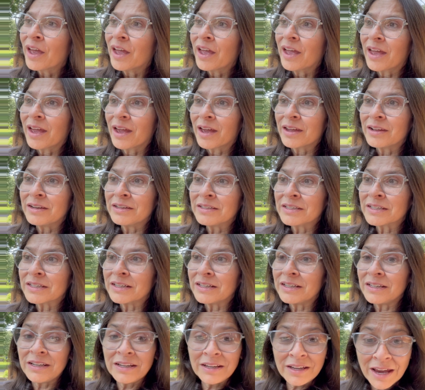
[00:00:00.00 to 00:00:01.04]
and
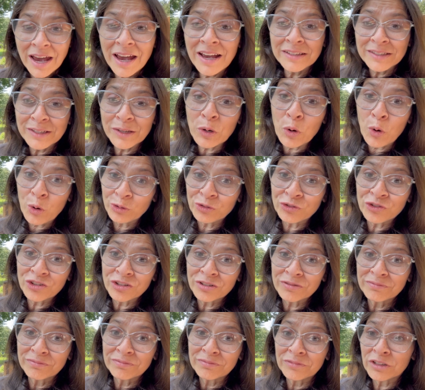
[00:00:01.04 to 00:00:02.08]
he has a coach.
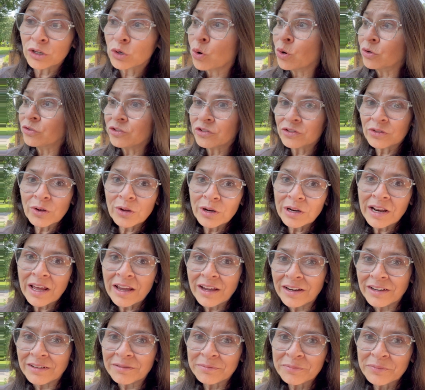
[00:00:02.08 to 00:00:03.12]
The coach is
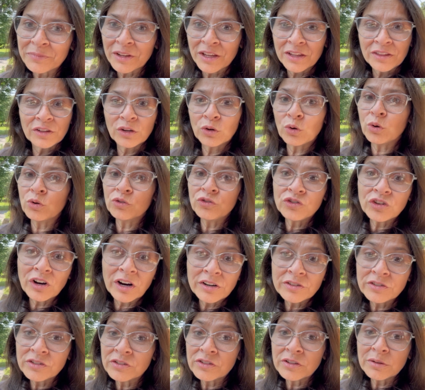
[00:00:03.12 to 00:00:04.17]
online. The coach
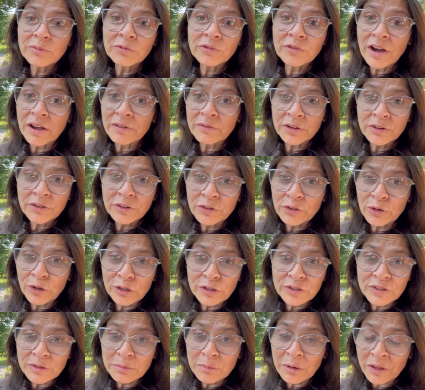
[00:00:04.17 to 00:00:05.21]
charges him
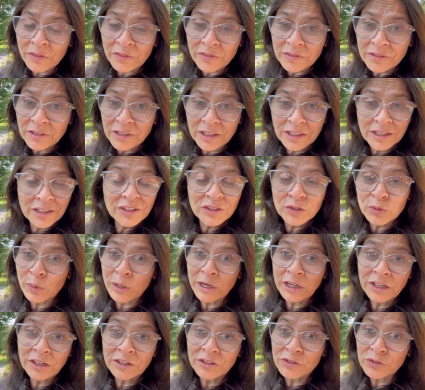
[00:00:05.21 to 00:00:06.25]
$500 a month. He's
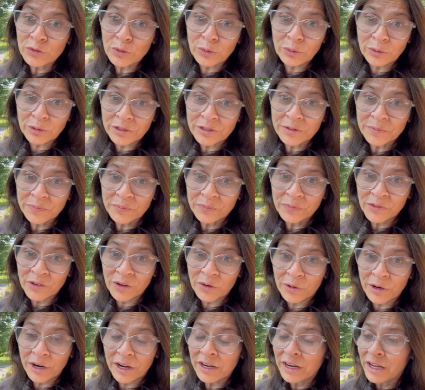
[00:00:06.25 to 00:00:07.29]
20 years old,
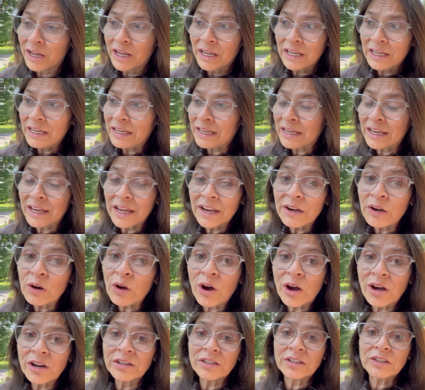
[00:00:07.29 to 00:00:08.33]
all right? He
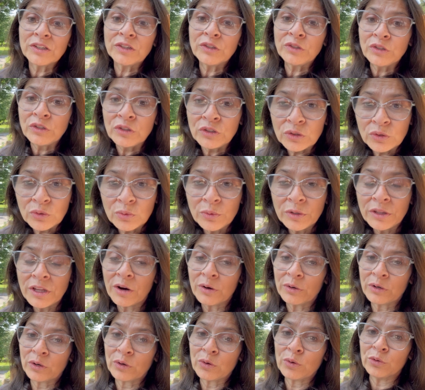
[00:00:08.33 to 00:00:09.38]
cannot do
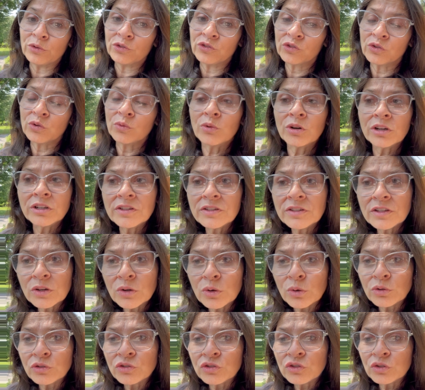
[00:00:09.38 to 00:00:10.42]
without a coach. So what does the
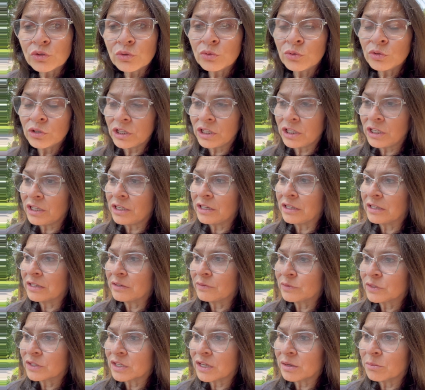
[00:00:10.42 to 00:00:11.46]
coach do? He
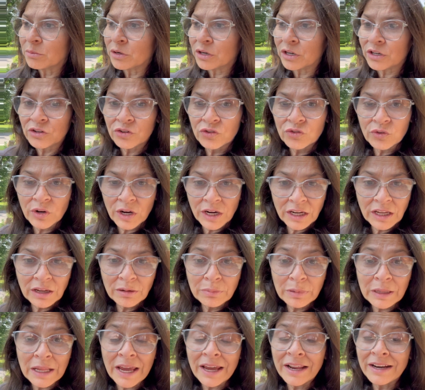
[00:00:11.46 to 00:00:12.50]
gives him a training
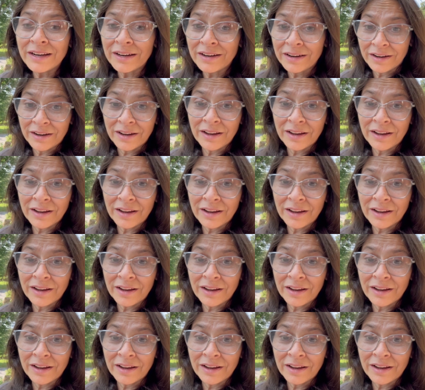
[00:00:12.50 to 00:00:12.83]
plan